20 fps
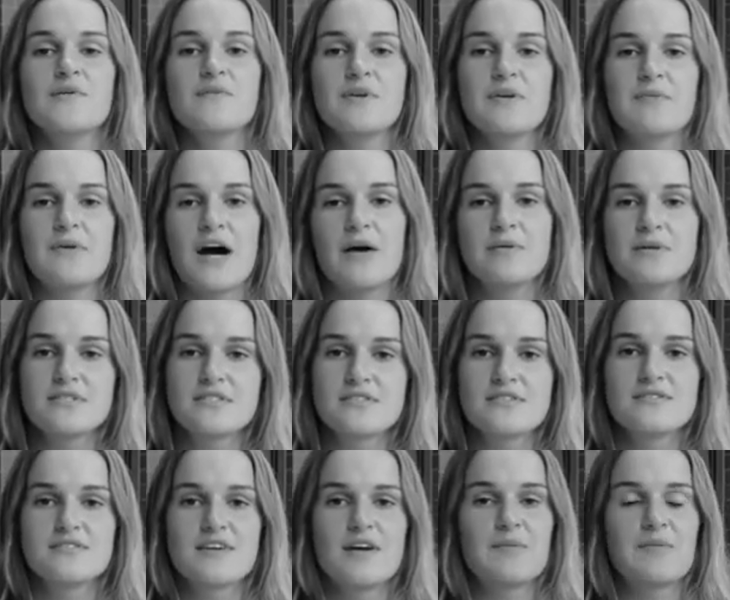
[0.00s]
We promise
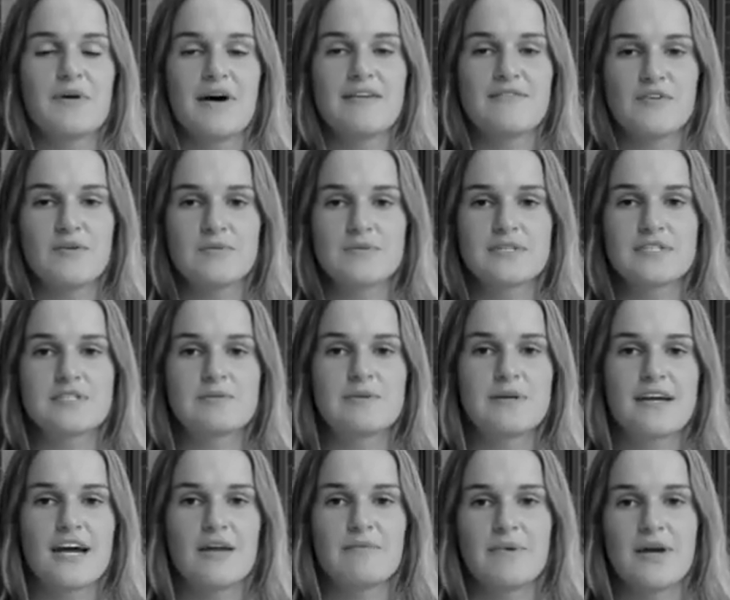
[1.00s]
to use our platforms to
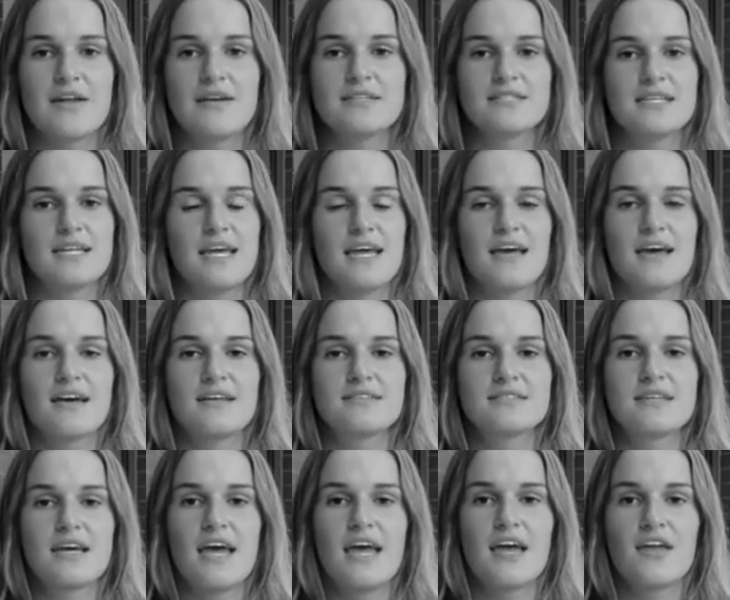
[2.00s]
speak on matters at hand
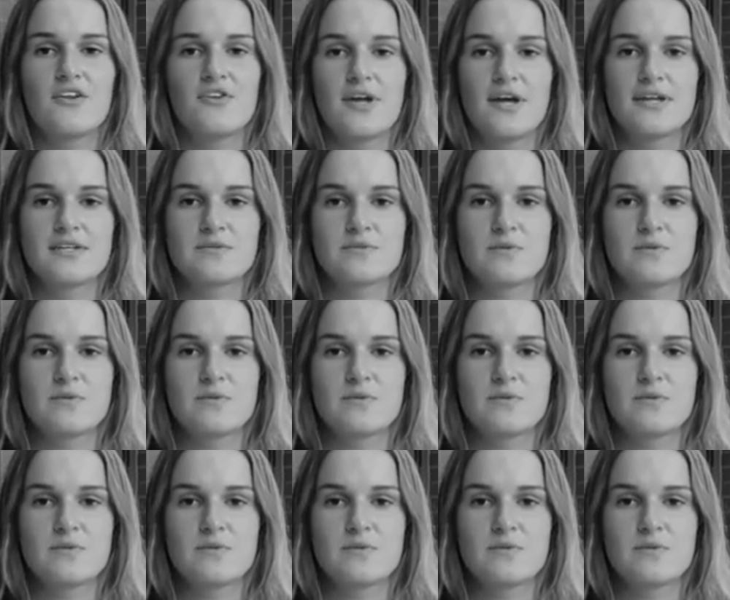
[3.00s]
and unite as